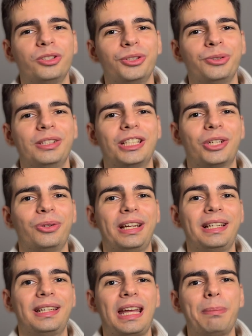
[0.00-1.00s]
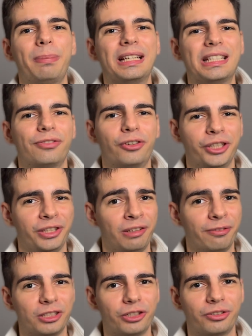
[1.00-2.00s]
do is create templates for your
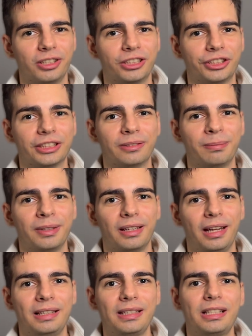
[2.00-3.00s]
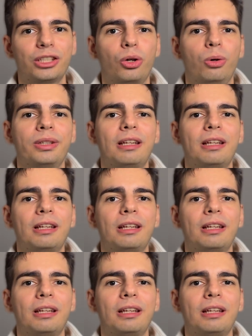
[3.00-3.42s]
infrastructure. And this is called